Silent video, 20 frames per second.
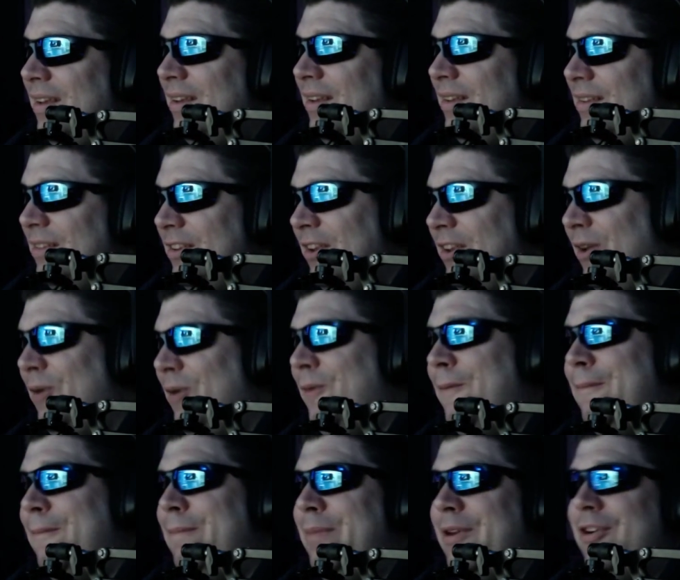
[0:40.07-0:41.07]

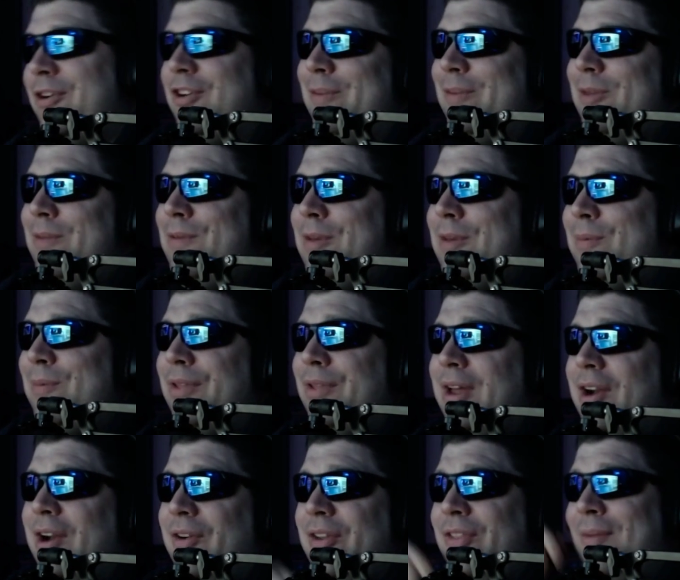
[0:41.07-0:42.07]
So there could be people
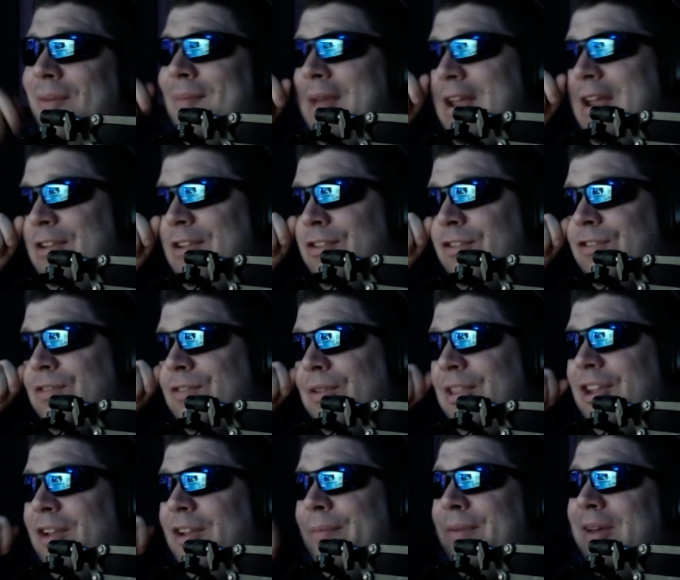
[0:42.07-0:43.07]
that are in the majors for a
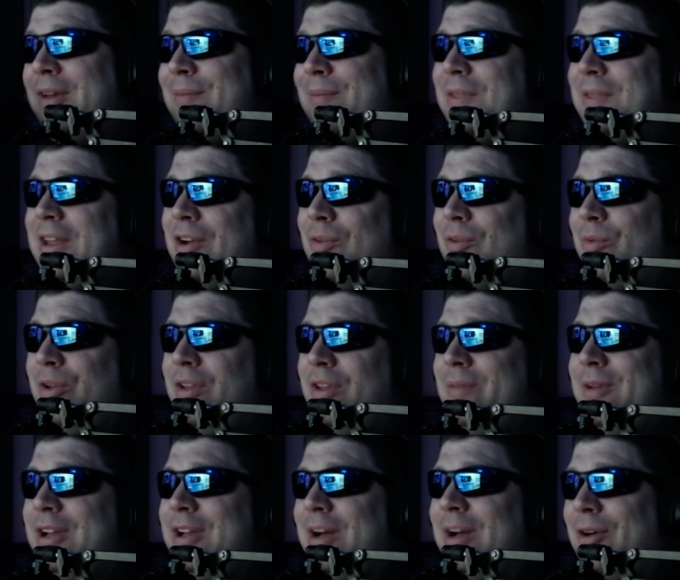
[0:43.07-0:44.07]
little bit, but they don't
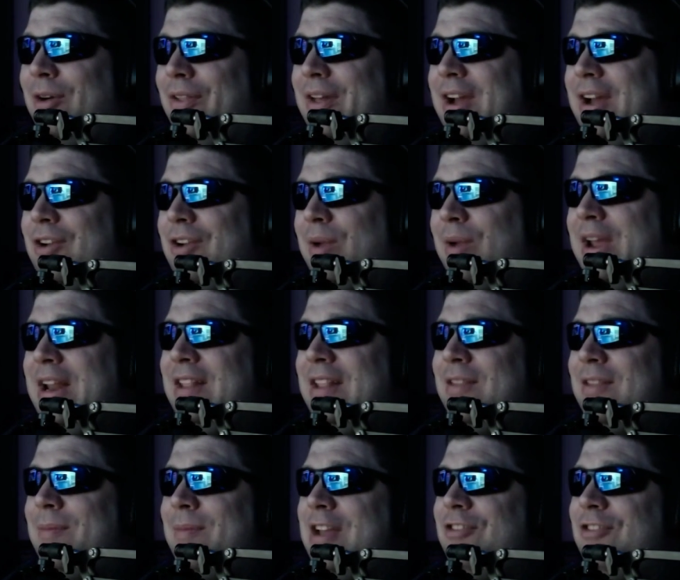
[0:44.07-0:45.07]
really become all that great at
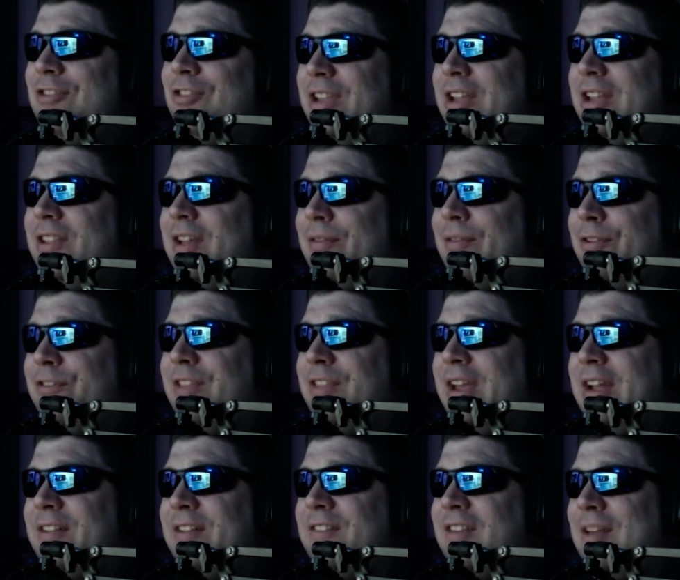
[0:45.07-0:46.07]
the major league level, so
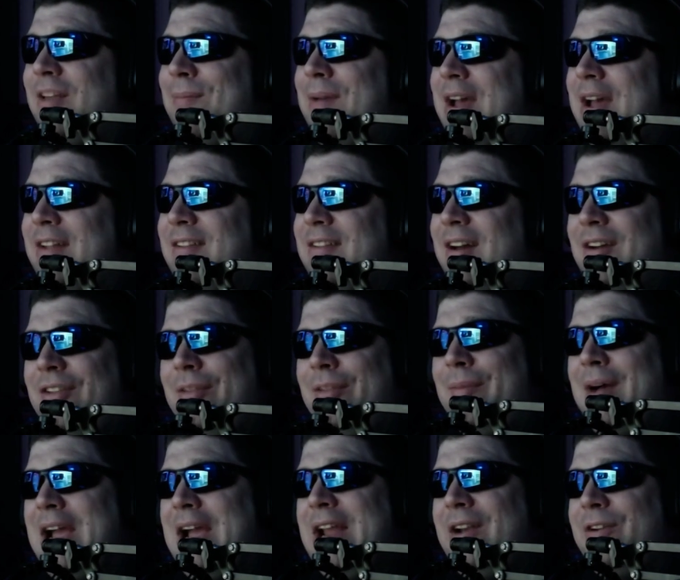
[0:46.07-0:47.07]
they get sent back down to the
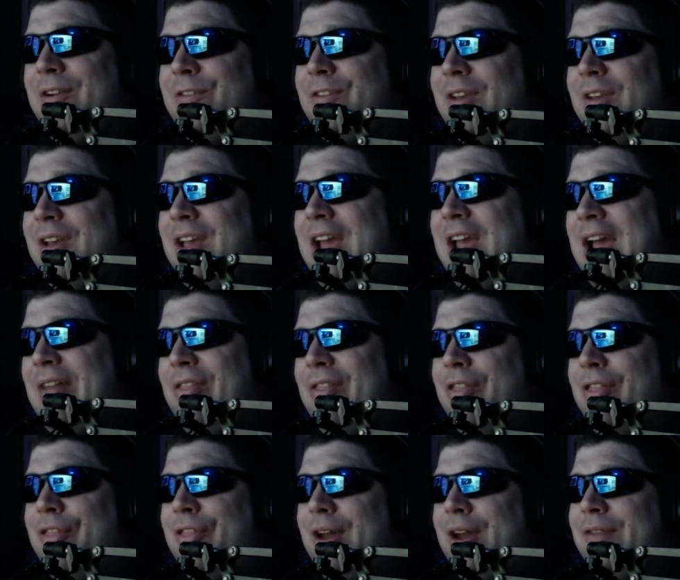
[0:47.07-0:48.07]
minors, and
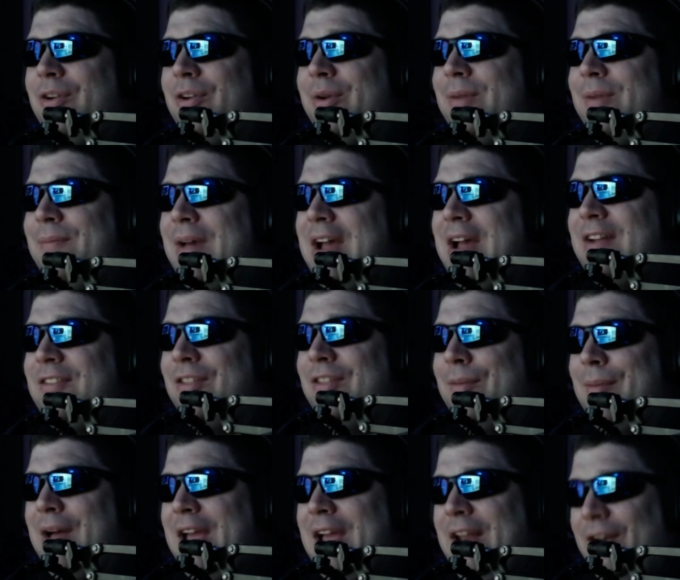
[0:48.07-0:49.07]
the thought of going back to
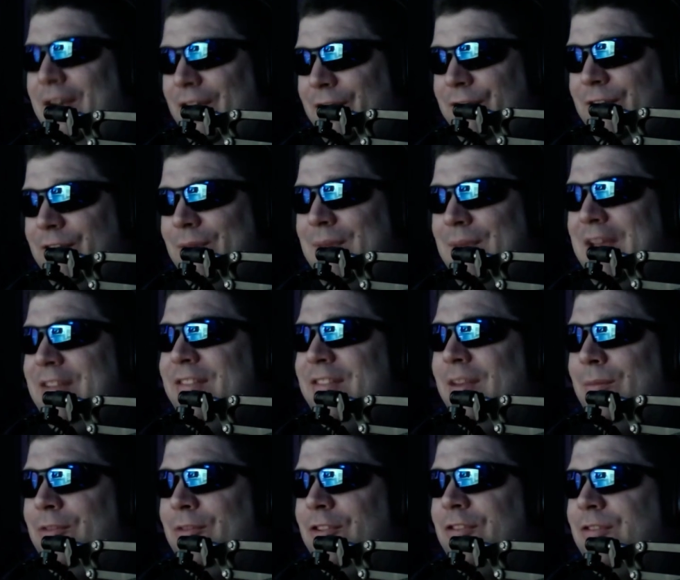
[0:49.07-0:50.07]
the minors makes
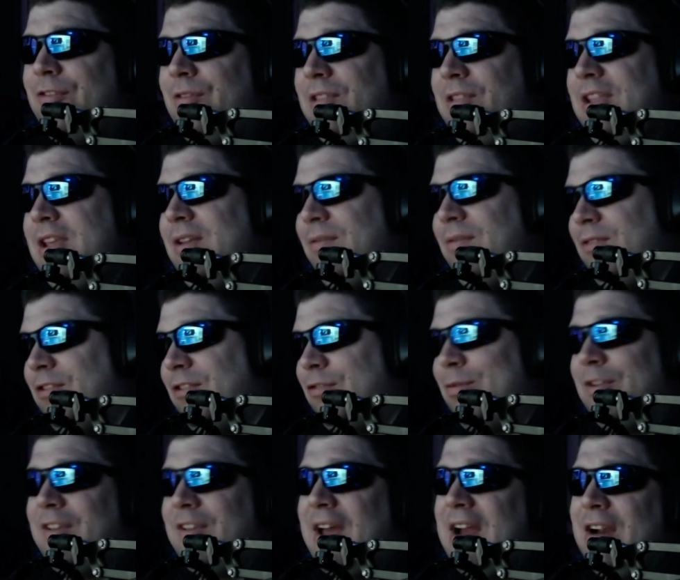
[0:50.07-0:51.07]
them just leave, just
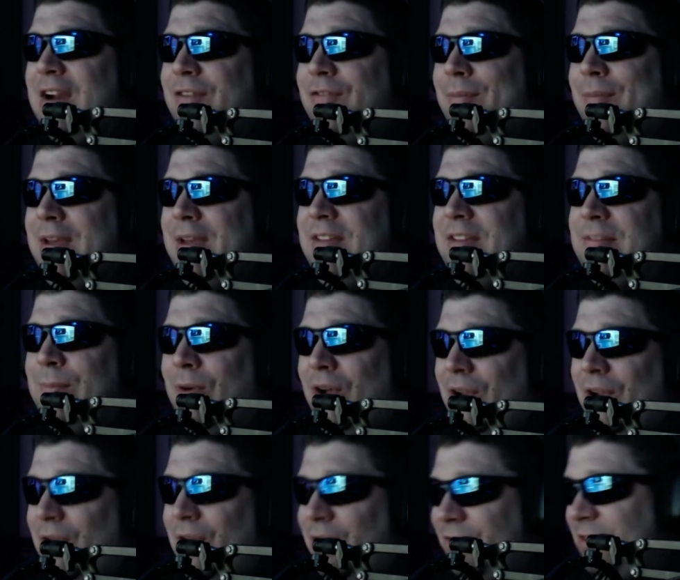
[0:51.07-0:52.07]
retire from
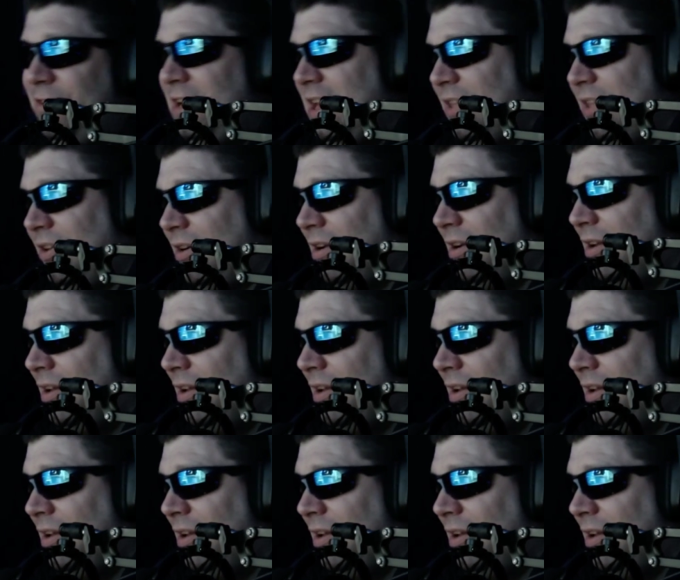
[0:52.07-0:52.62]
baseball altogether.